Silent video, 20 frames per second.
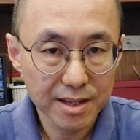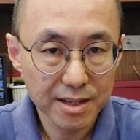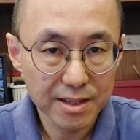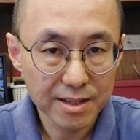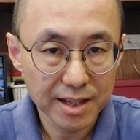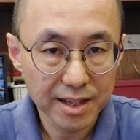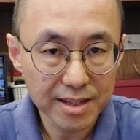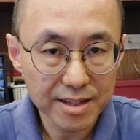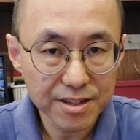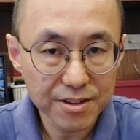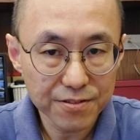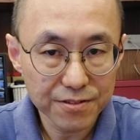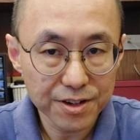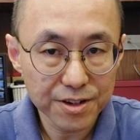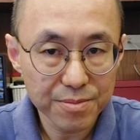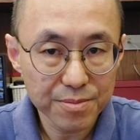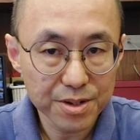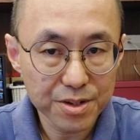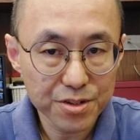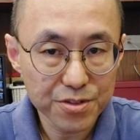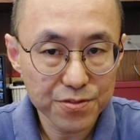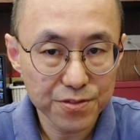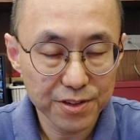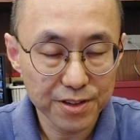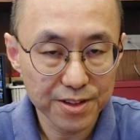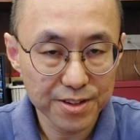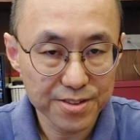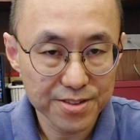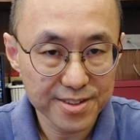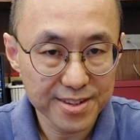Thank you very much for
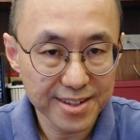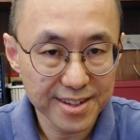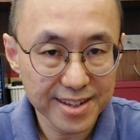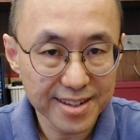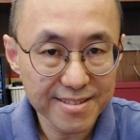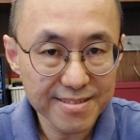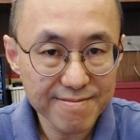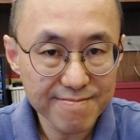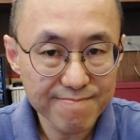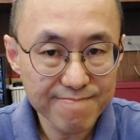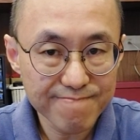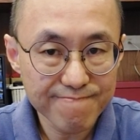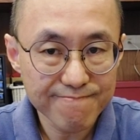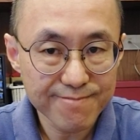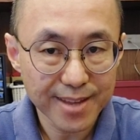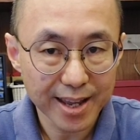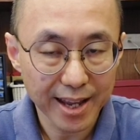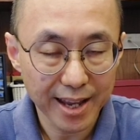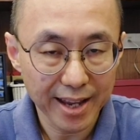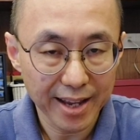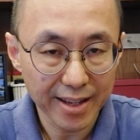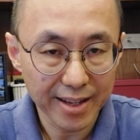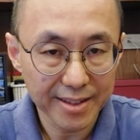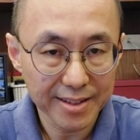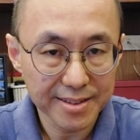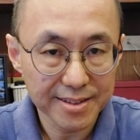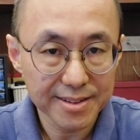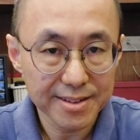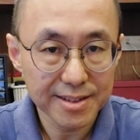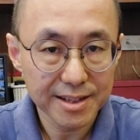listening in, and
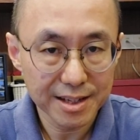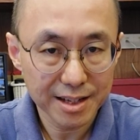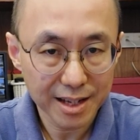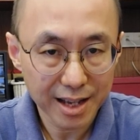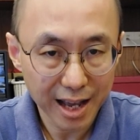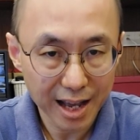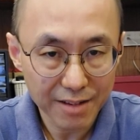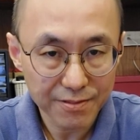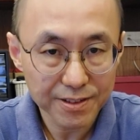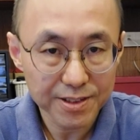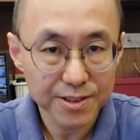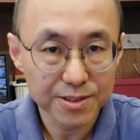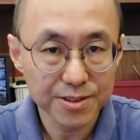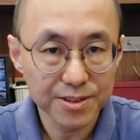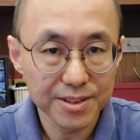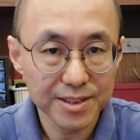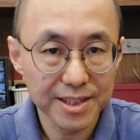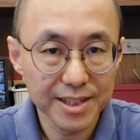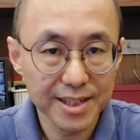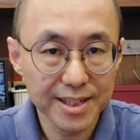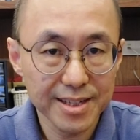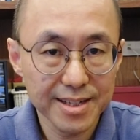have a good day.